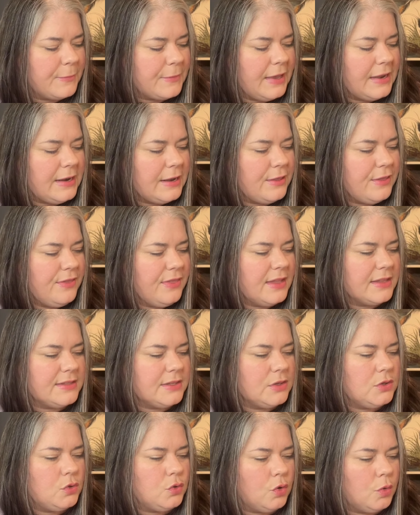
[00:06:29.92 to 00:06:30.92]
I think that's
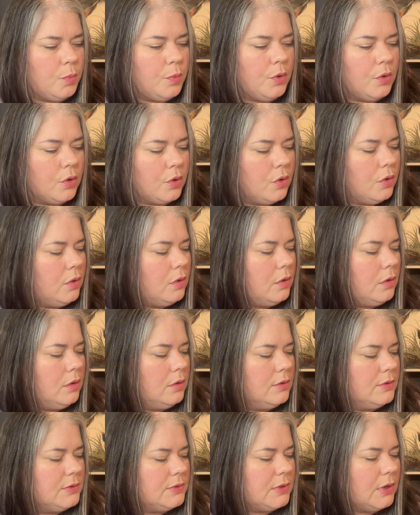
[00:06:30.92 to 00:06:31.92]
a doable
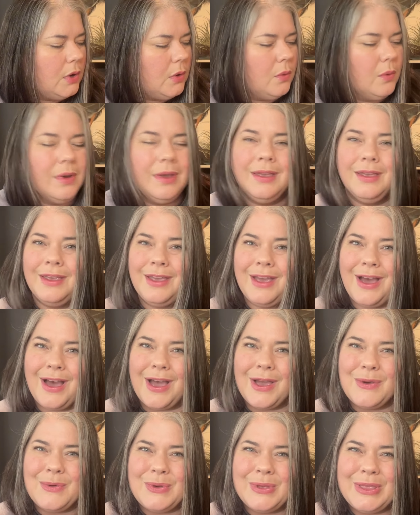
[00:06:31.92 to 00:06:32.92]
goal. So yeah,
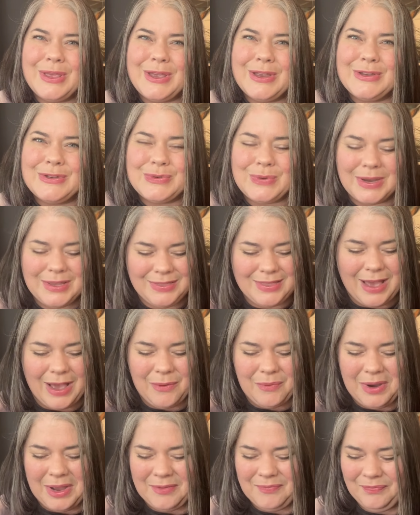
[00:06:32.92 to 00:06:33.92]
I really enjoyed
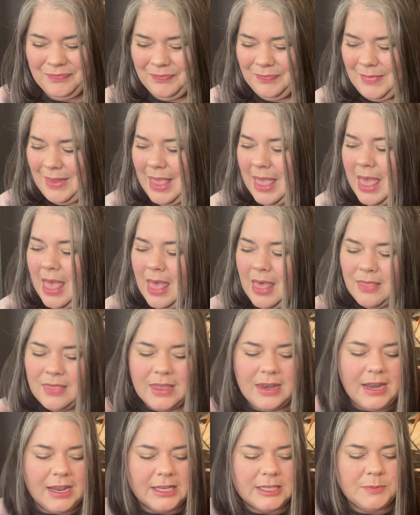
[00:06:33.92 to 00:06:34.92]
that one.
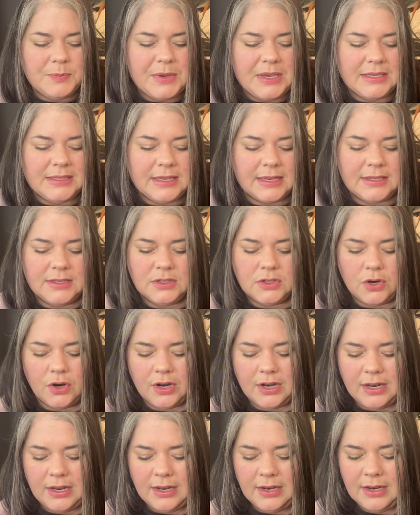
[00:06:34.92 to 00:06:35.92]
The next piece I
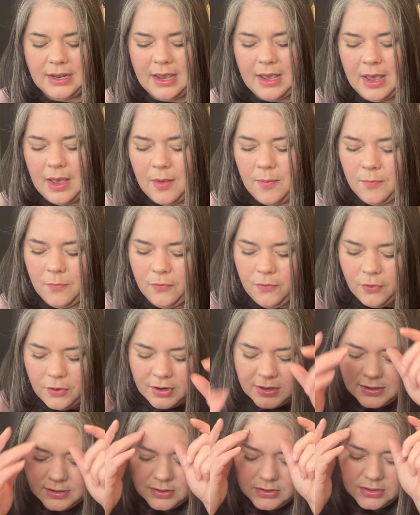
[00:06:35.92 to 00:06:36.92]
started
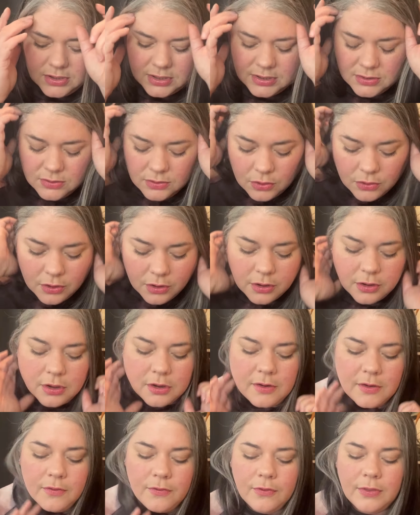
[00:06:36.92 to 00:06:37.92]
for just sort
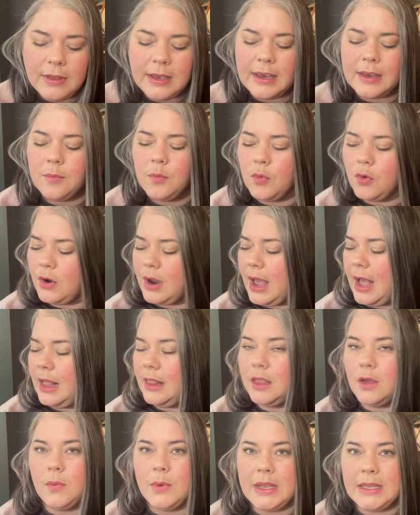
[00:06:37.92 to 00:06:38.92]
of like more
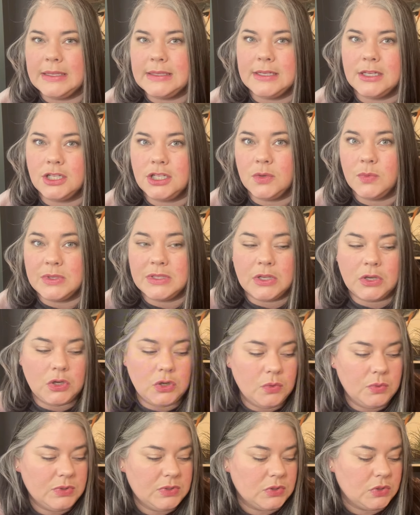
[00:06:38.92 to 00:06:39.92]
Halloween stitching was A
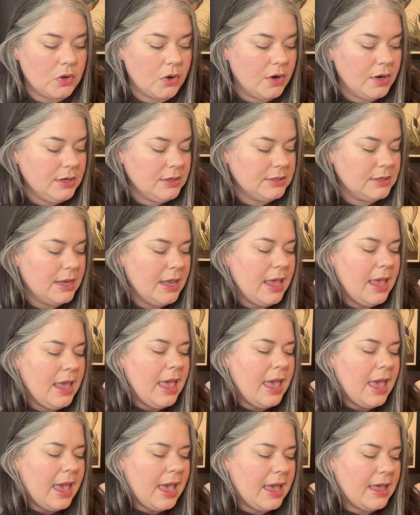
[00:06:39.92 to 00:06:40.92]
New Start.
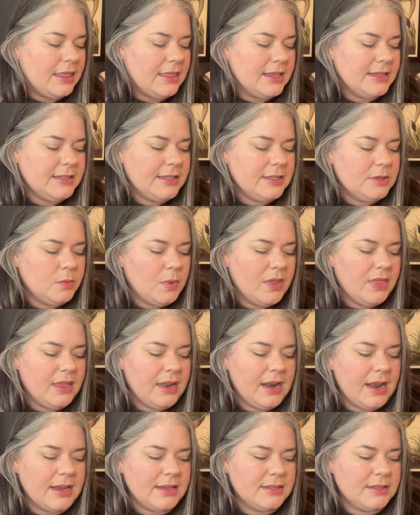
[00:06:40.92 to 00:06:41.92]
And this is one
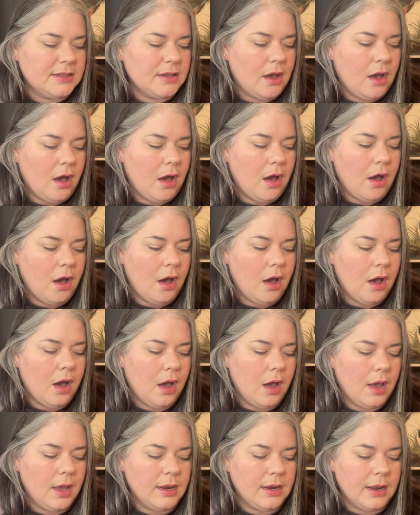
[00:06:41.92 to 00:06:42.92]
that I saw
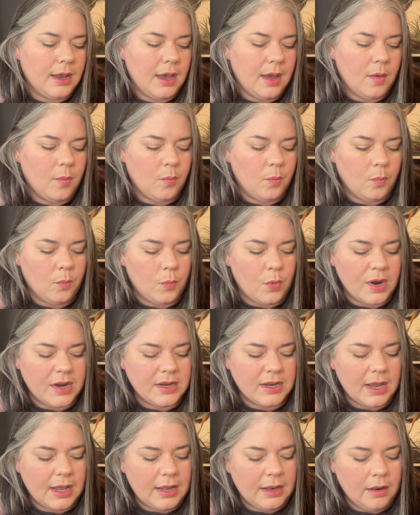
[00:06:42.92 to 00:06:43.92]
on
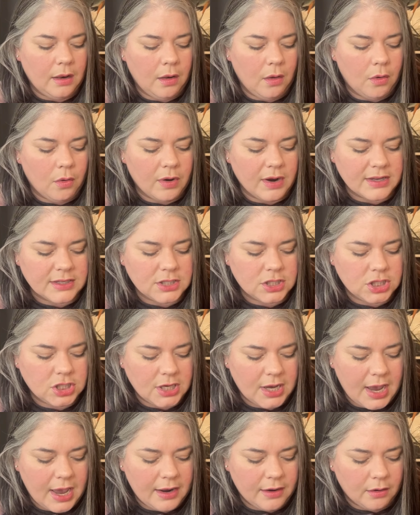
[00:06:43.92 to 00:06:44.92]
Brenda and Laura's
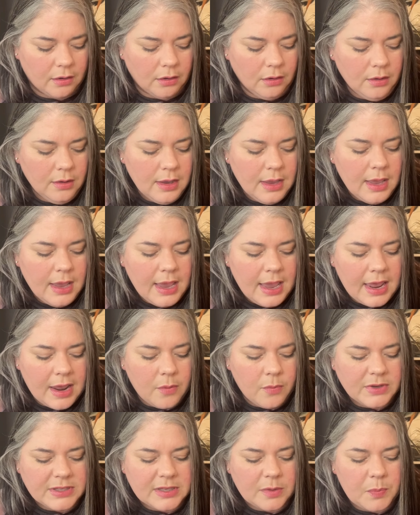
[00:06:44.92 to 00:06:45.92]
channel. It
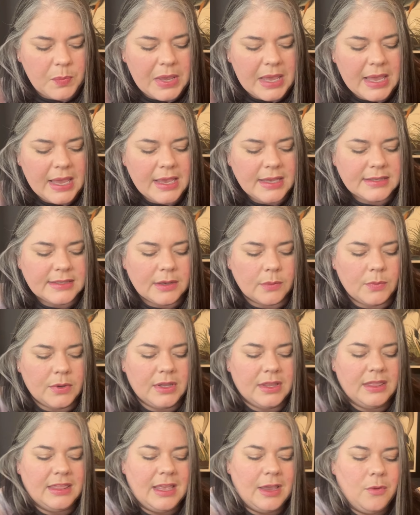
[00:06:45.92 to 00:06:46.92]
was a piece that
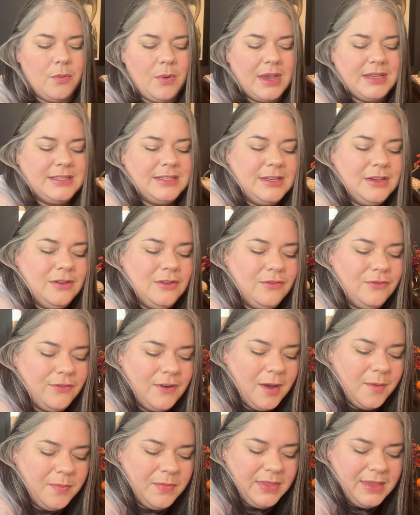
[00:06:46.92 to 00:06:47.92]
they rescued
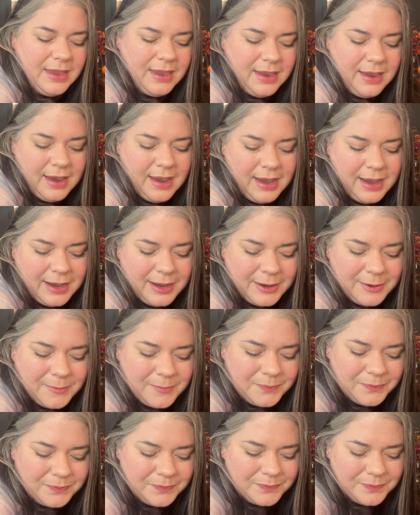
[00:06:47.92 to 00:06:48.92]
from the,
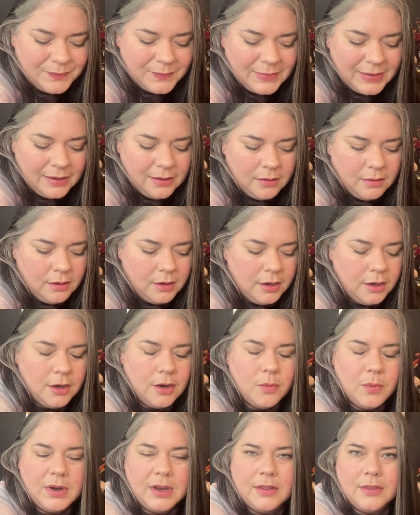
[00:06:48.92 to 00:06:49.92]
you
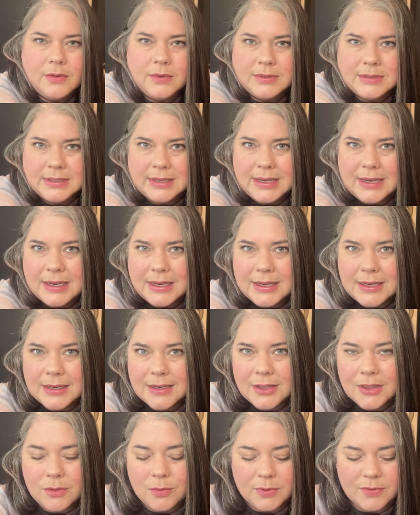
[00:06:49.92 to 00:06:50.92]
know, one of those like
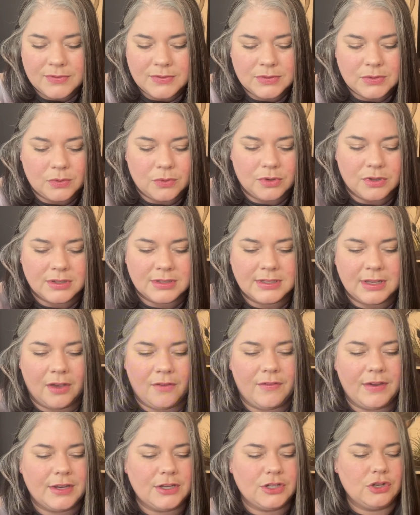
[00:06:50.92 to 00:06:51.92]
thrift stores,
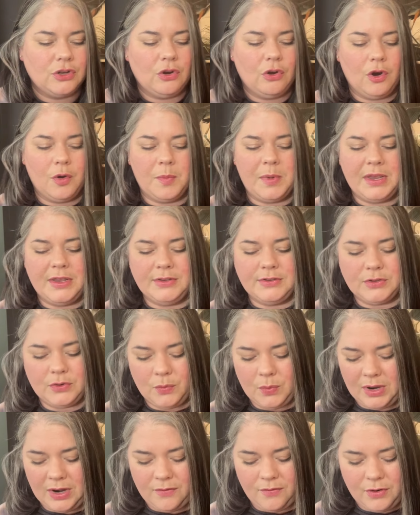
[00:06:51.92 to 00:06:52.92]
Salvation Armies, or
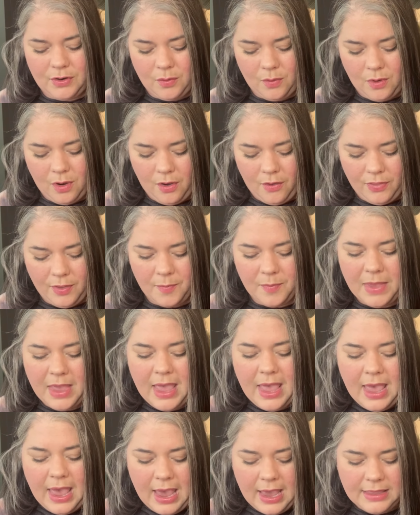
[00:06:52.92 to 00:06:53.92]
whatever you call them.
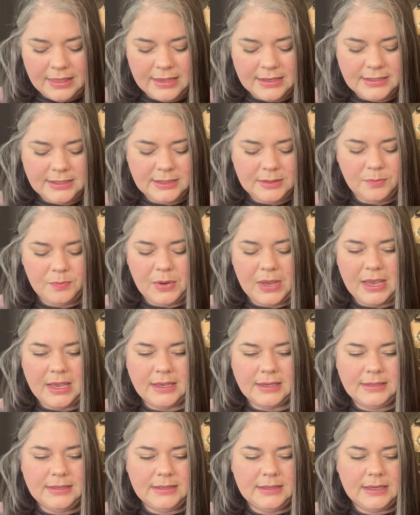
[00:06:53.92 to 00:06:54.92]
And this
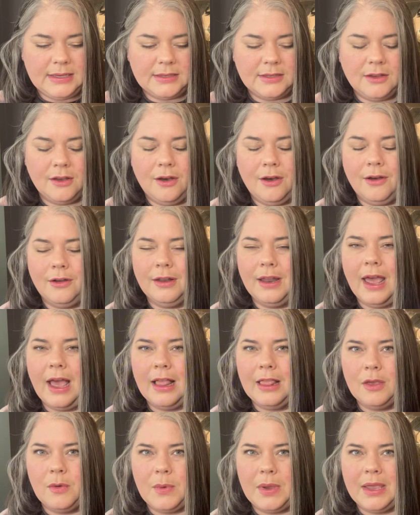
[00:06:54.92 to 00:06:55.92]
piece is called
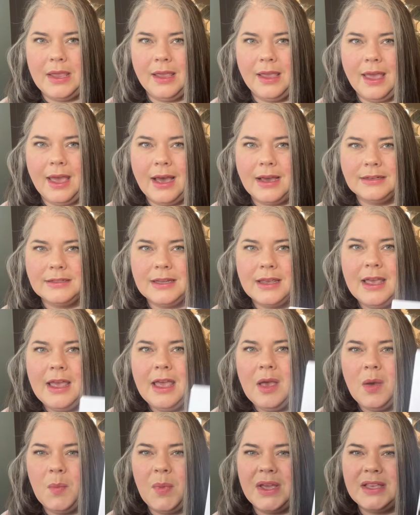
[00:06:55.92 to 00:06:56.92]
Halloween Cat
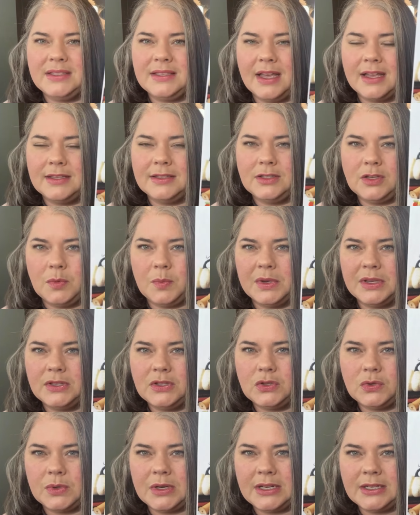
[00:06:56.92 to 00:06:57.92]
by Satsuma
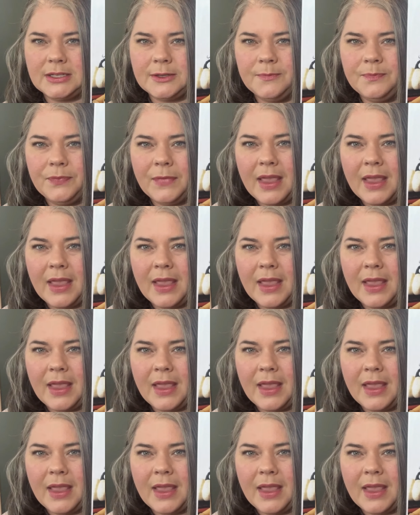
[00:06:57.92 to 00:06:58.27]
Street.